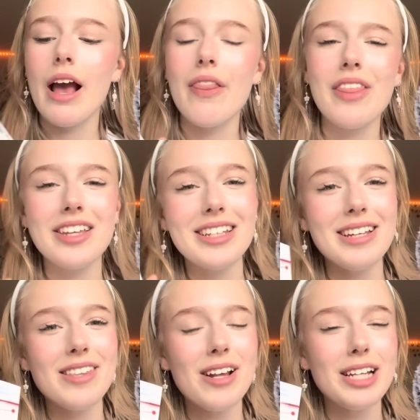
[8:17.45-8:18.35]
this is
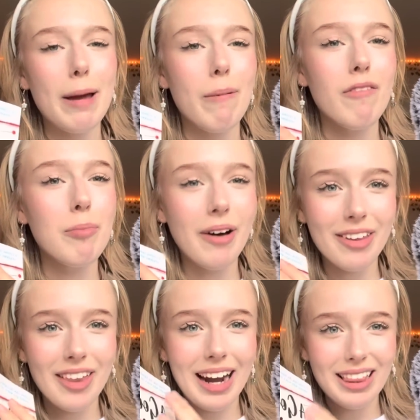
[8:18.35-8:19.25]
the type of book
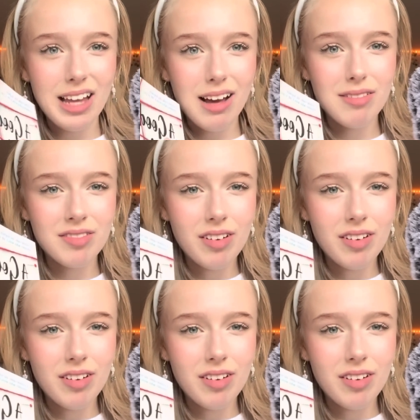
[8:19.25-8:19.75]
that I love.